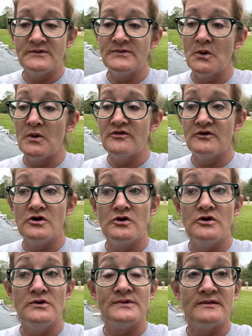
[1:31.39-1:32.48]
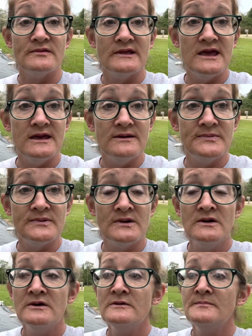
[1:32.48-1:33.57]
So whether you're using leaves
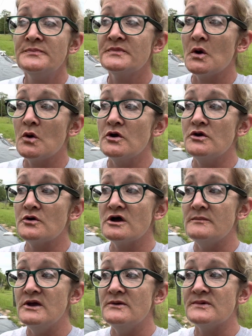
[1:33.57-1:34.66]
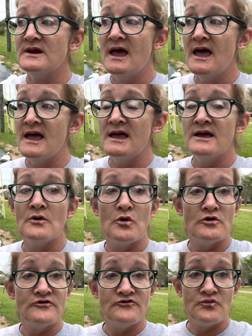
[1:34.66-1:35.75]
or you're going to be using hay
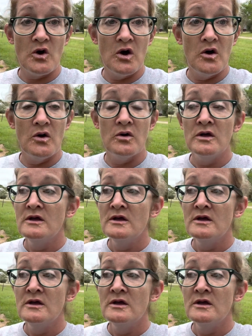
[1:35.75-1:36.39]
or straw,